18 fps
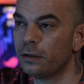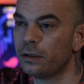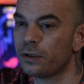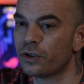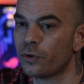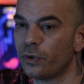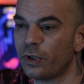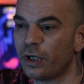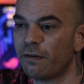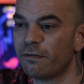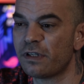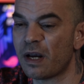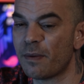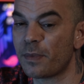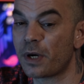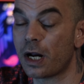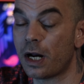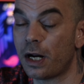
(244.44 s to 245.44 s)
So we have
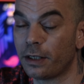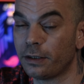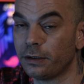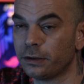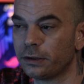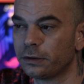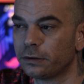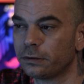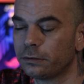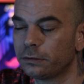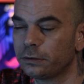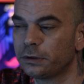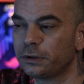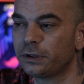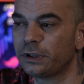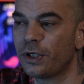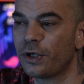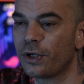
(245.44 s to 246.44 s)
some current.
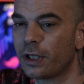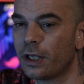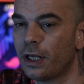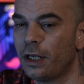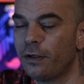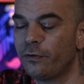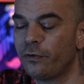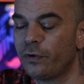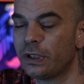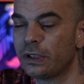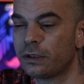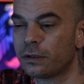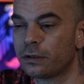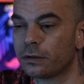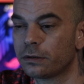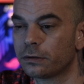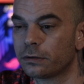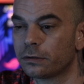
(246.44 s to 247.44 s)
I say, okay,
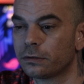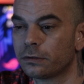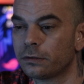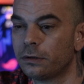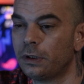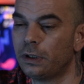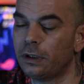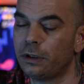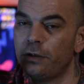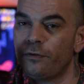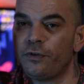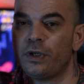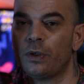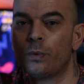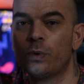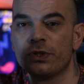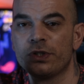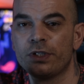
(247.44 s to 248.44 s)
if
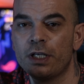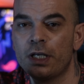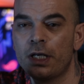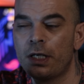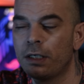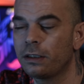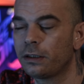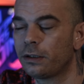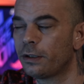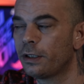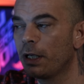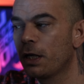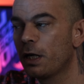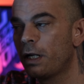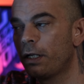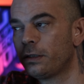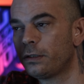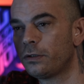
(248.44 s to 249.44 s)
he was there, the
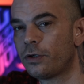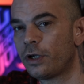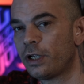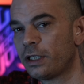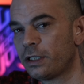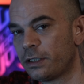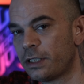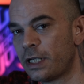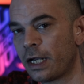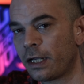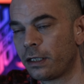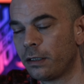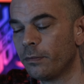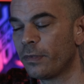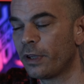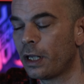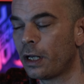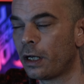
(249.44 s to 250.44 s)
current gonna drag
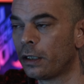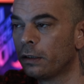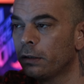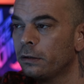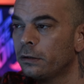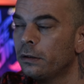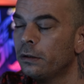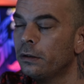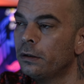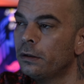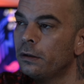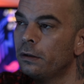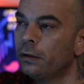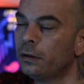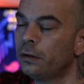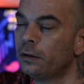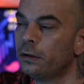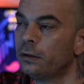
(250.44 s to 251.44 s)
him there.
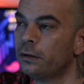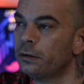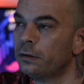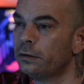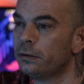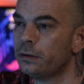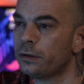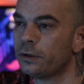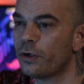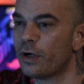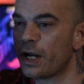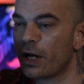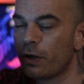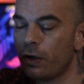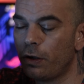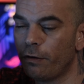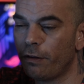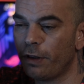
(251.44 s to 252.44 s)
So I
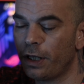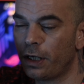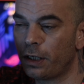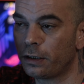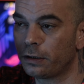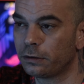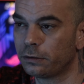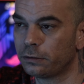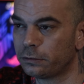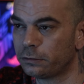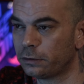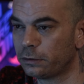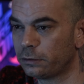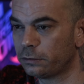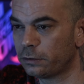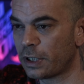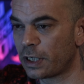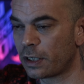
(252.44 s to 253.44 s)
go there,
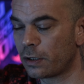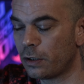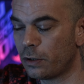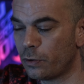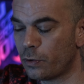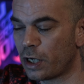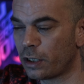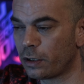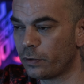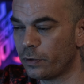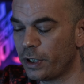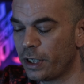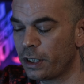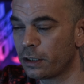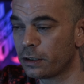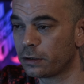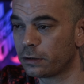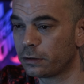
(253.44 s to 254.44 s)
I go one
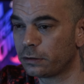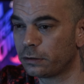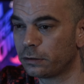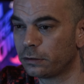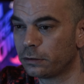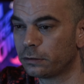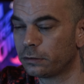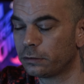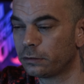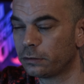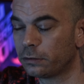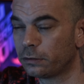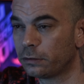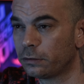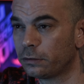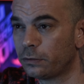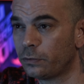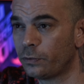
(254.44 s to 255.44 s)
way
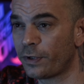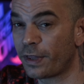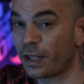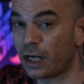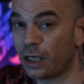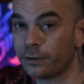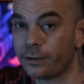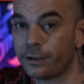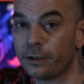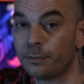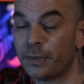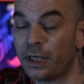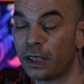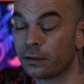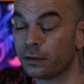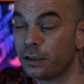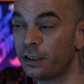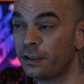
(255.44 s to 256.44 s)
with 100
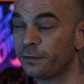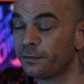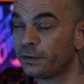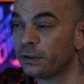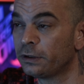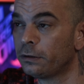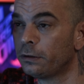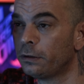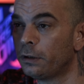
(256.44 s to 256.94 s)
bars left.